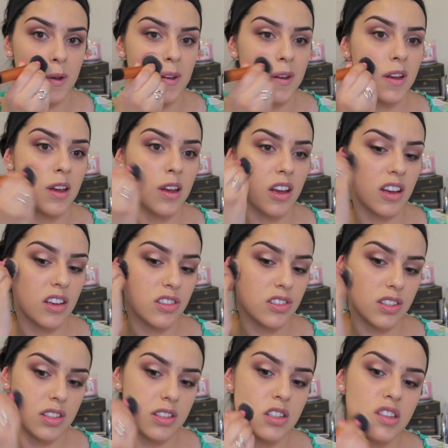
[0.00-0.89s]
and
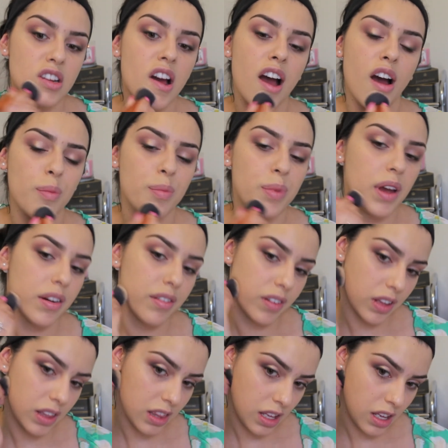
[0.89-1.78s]
just tap
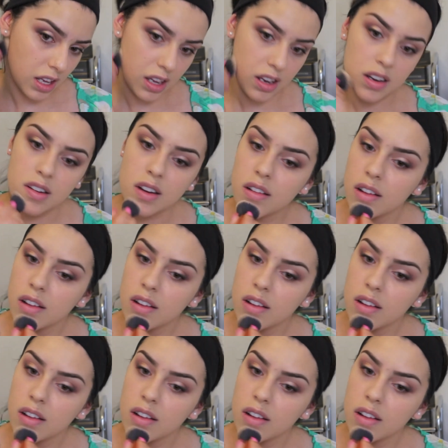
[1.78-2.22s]
everything in.